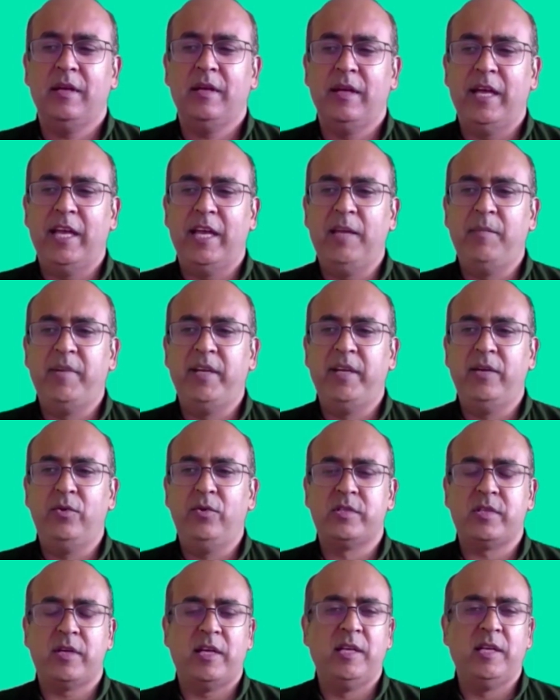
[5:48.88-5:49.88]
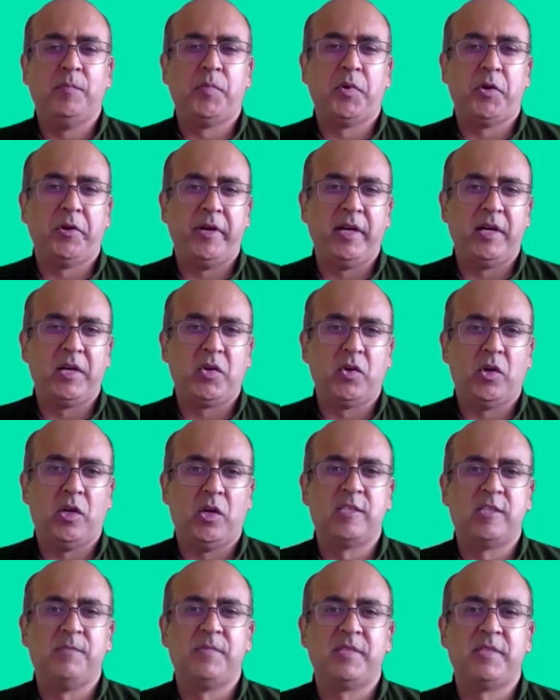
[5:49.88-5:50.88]
Anybody who's unemployed
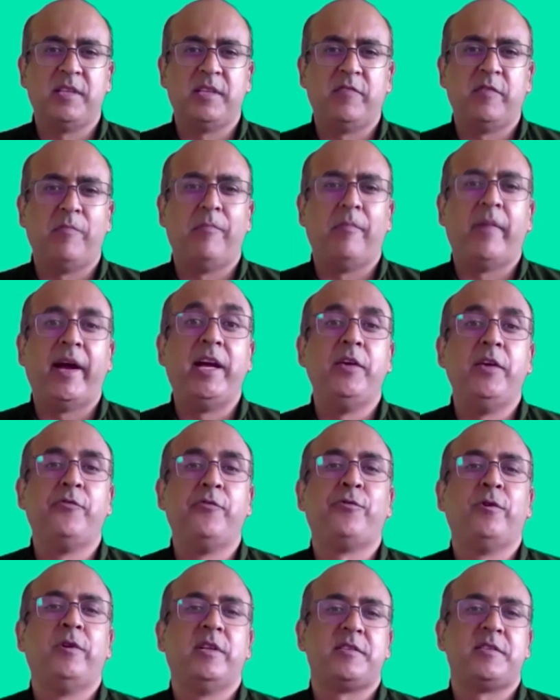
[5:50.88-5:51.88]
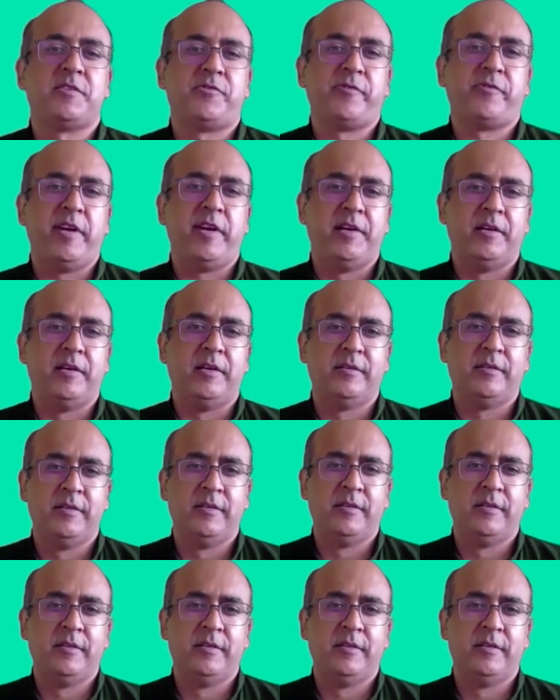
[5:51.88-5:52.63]
calls himself a mindfulness trainer.